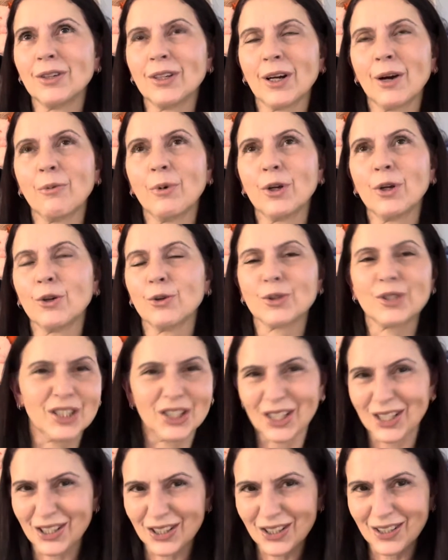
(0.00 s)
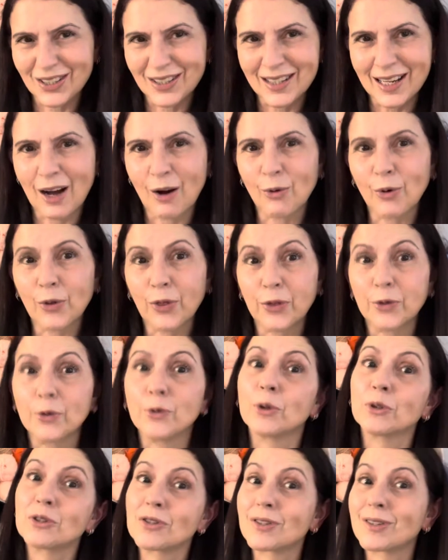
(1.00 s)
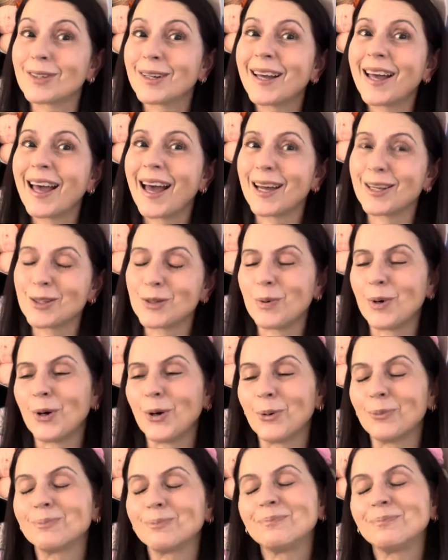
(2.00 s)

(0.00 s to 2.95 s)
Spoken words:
what your suggestions are or thoughts as well.